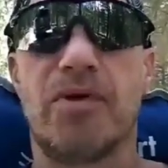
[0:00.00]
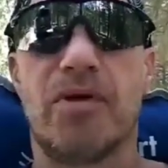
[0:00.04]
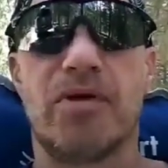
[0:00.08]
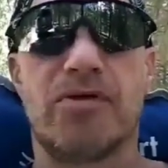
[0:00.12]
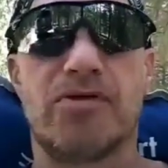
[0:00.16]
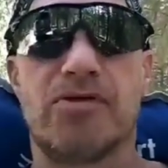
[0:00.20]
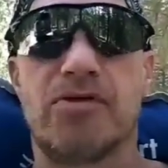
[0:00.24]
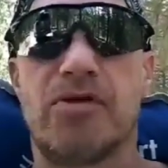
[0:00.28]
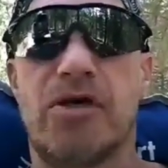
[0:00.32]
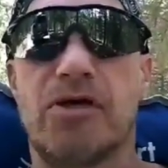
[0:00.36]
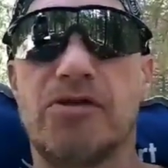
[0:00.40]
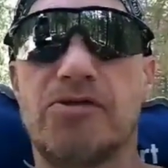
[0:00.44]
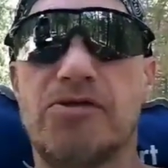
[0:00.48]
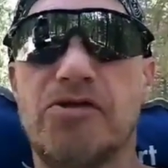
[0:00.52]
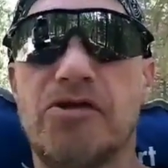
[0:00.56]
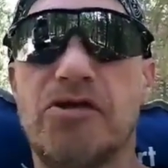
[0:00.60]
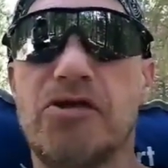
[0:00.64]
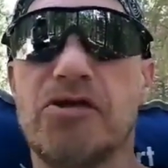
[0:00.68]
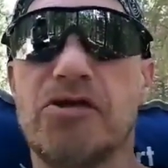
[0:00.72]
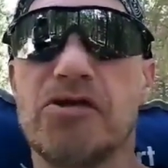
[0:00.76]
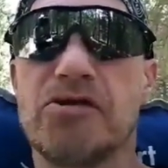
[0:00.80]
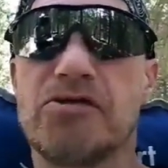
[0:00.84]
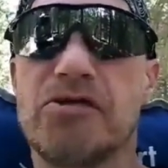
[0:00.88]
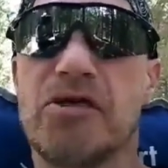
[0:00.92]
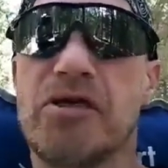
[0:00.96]
Sure, I
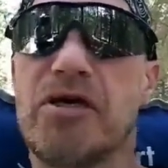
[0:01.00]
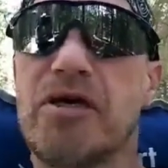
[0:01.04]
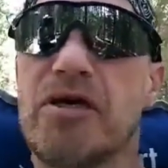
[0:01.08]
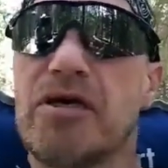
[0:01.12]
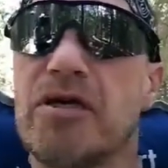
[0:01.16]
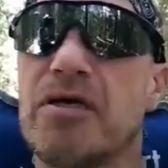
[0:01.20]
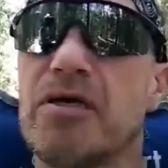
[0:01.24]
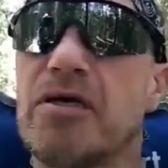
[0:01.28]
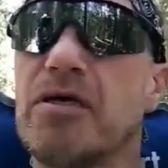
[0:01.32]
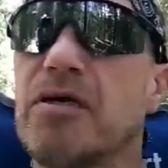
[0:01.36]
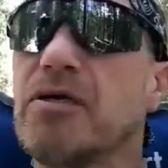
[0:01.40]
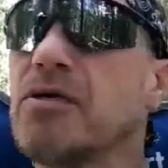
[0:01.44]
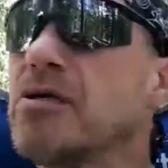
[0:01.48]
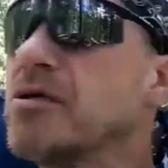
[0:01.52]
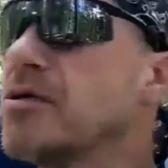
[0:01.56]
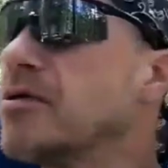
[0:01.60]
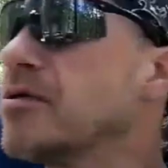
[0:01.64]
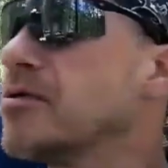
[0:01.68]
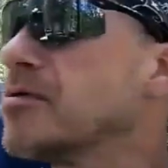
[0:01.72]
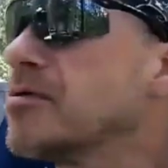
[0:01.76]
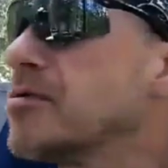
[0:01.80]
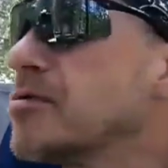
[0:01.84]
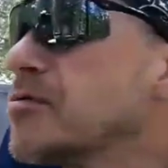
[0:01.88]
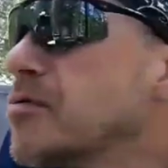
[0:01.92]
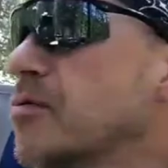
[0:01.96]
cheated because I had a
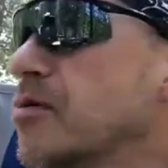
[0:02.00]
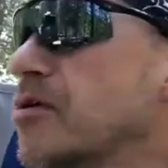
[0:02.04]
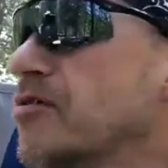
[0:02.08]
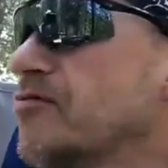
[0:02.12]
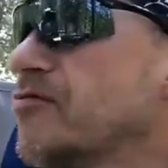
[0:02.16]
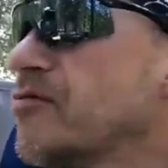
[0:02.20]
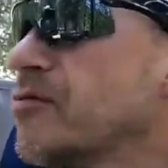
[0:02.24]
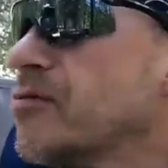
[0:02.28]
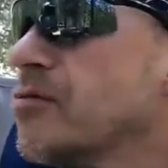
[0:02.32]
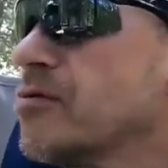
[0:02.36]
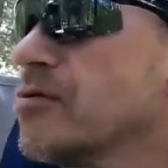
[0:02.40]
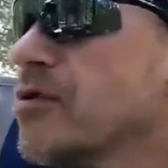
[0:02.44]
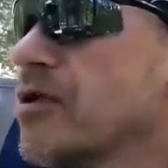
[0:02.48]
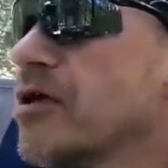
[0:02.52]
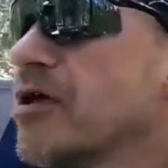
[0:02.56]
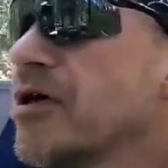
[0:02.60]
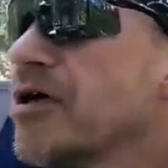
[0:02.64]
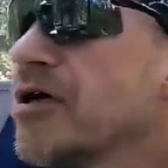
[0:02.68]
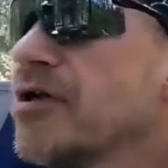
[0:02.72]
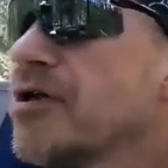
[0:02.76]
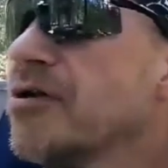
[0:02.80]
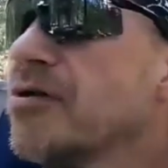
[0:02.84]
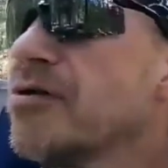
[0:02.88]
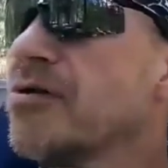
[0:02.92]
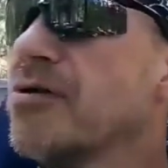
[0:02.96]
120-volt
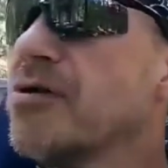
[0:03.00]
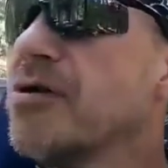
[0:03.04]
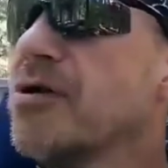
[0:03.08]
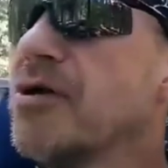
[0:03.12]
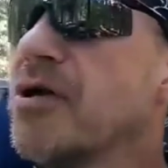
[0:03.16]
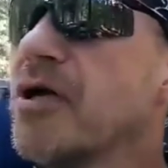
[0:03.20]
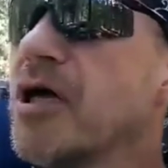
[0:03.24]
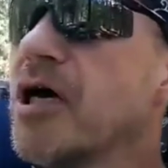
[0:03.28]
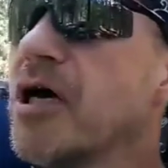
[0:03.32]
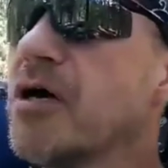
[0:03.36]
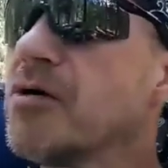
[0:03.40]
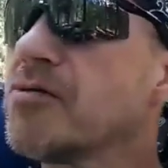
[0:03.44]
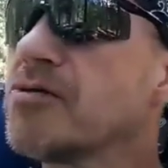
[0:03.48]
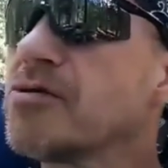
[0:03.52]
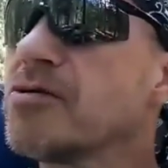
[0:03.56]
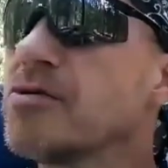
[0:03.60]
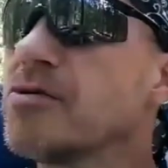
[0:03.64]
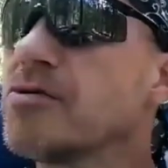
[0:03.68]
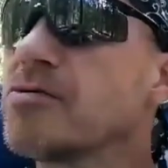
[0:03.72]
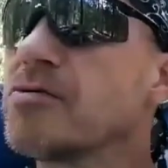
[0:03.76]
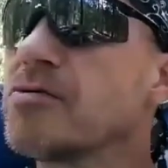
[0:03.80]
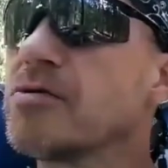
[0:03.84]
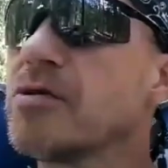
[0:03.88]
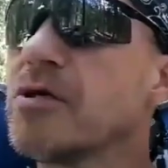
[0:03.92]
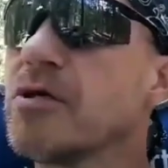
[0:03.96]
line out to the
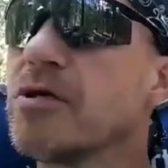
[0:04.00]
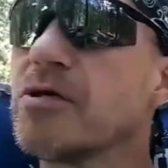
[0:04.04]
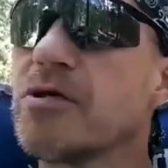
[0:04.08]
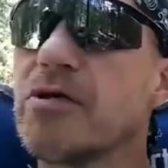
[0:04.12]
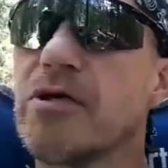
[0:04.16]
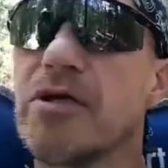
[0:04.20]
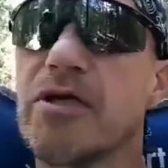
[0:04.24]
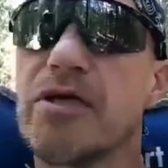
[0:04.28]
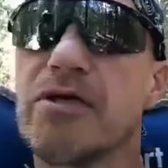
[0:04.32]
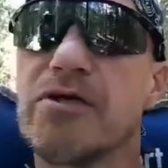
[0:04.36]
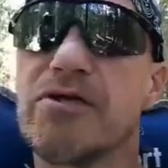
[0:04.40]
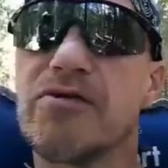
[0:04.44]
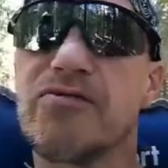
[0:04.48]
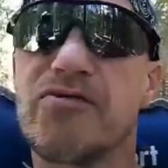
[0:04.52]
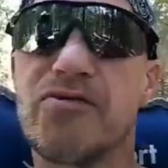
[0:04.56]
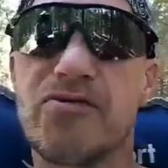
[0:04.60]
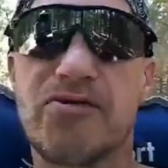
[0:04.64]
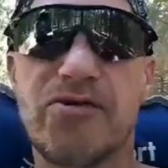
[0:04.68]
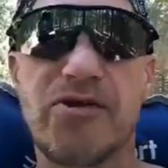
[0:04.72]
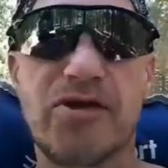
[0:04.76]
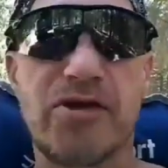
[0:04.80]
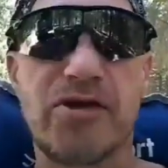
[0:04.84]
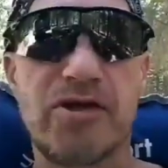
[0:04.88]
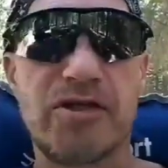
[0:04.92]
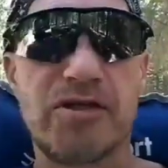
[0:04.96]
truck. I had different
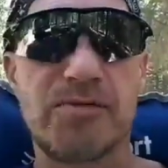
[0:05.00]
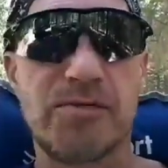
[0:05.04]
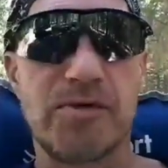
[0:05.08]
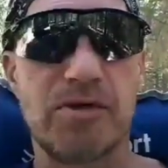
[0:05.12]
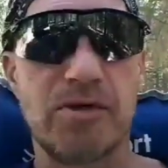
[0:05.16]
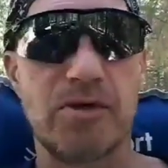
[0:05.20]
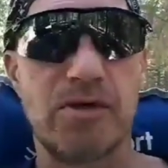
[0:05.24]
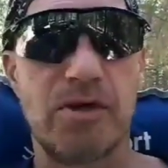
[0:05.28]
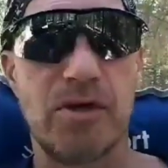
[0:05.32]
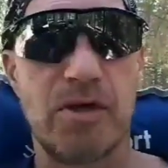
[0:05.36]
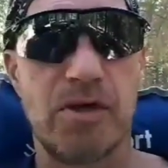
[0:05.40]
things, but